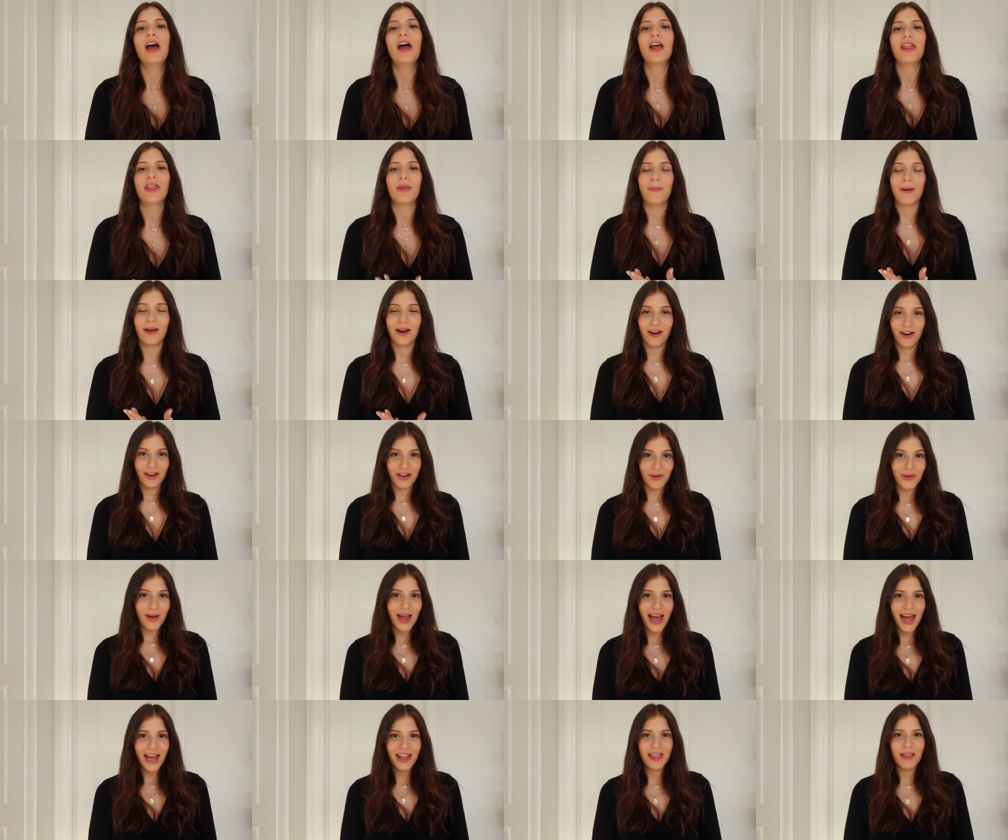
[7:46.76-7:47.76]
The bigger you
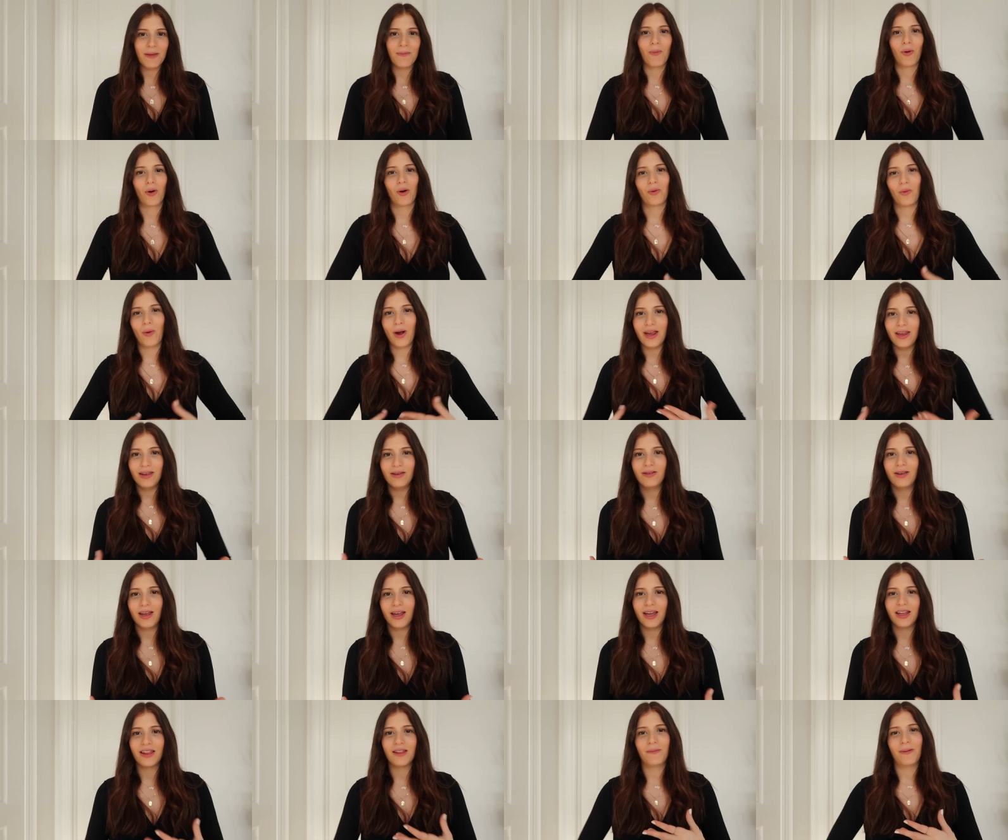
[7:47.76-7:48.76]
get, the more weight you
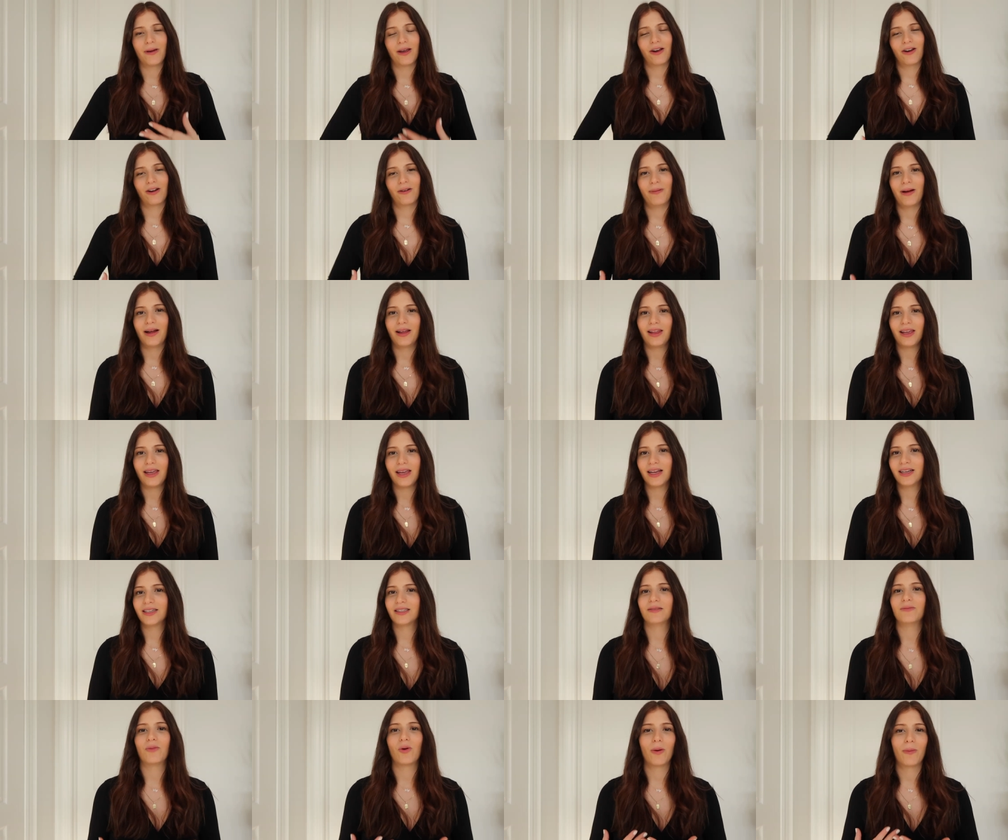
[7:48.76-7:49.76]
gain, the bigger your belly
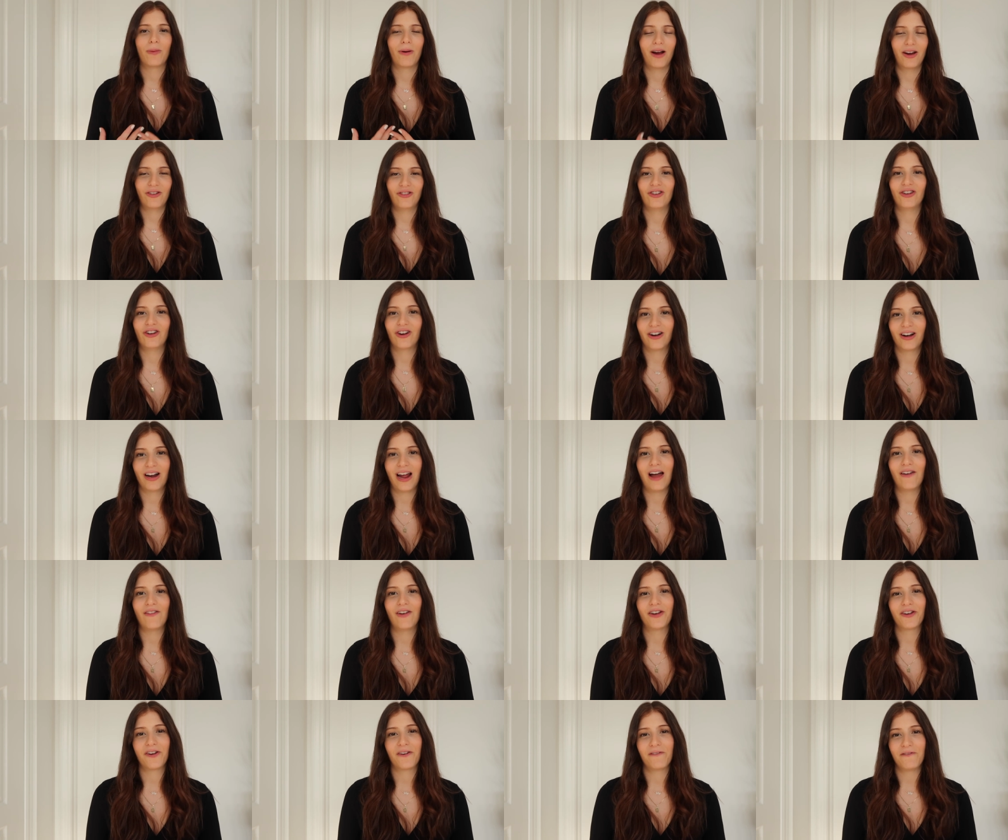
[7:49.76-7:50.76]
is, the more pressure you're gonna have
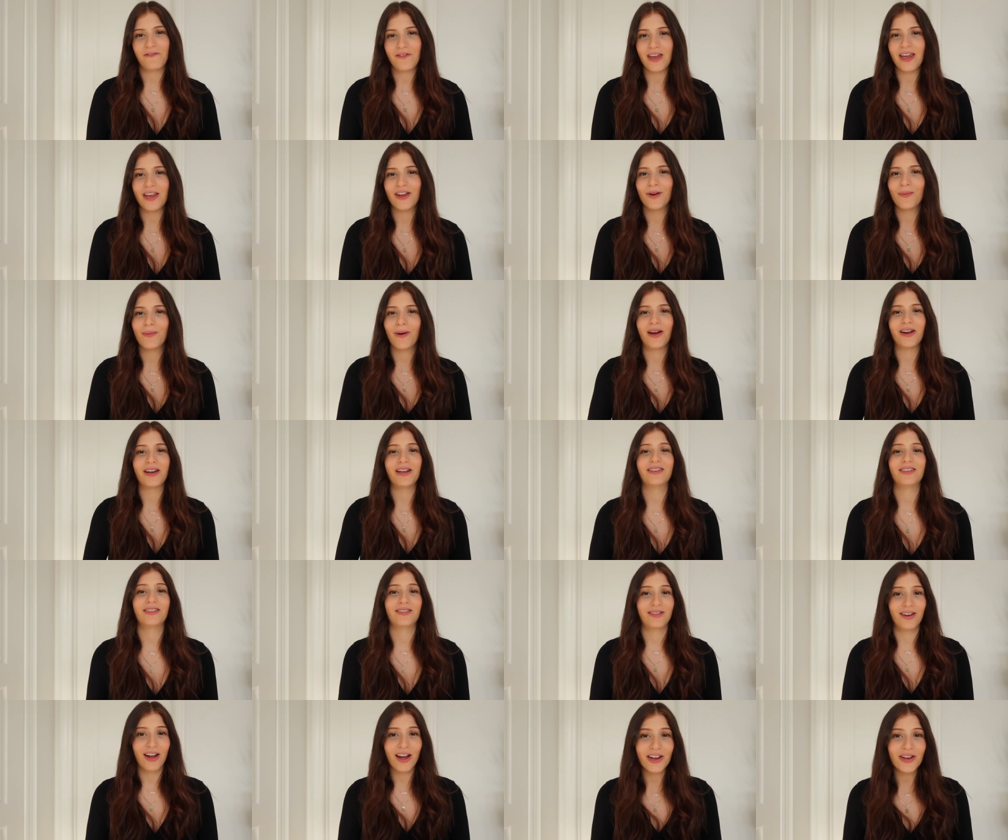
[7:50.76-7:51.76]
on your feet. Your body is
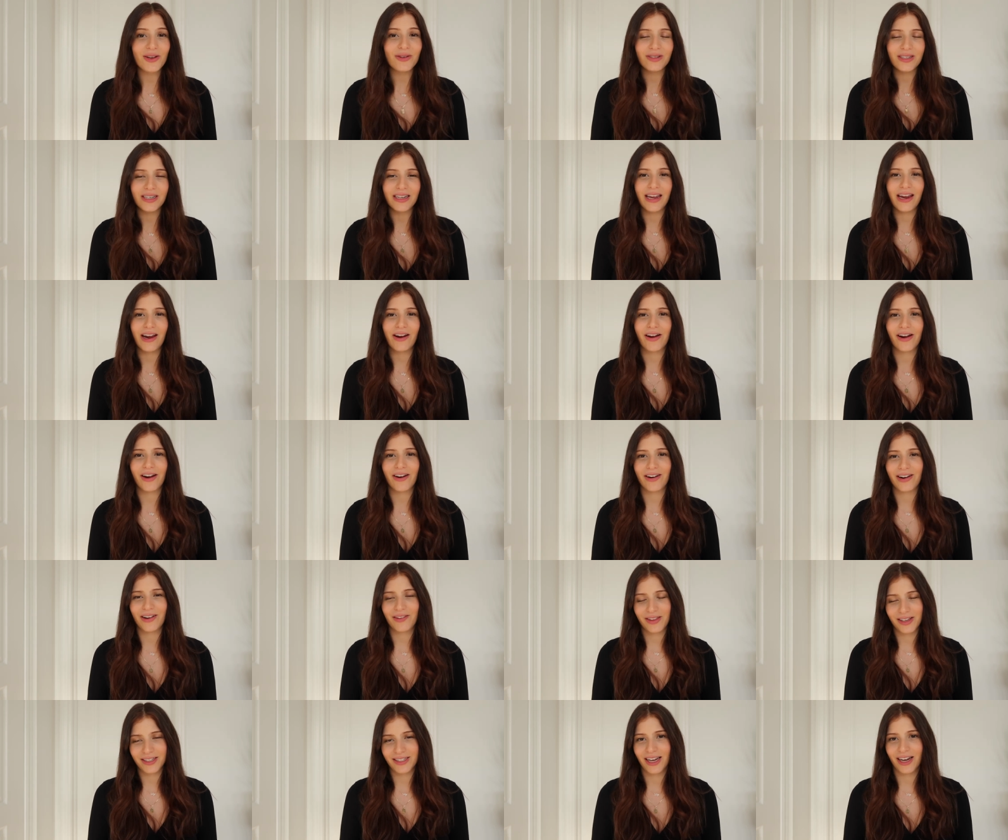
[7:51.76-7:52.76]
not used to carrying
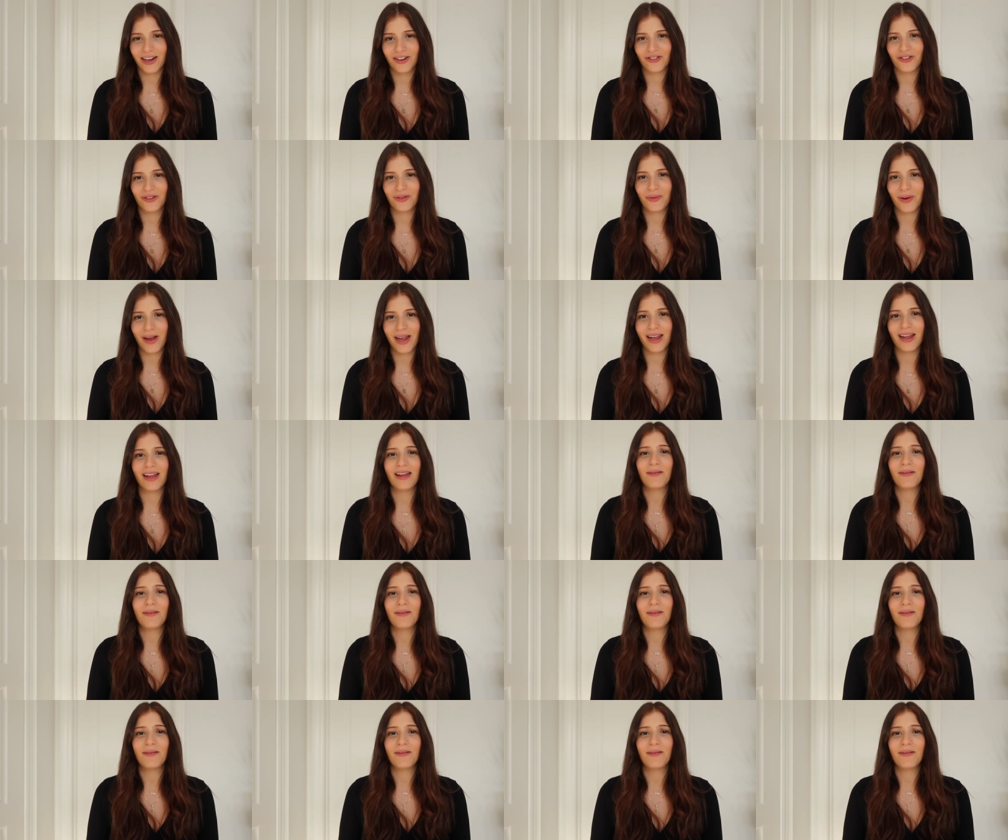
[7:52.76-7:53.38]
around this extra weight.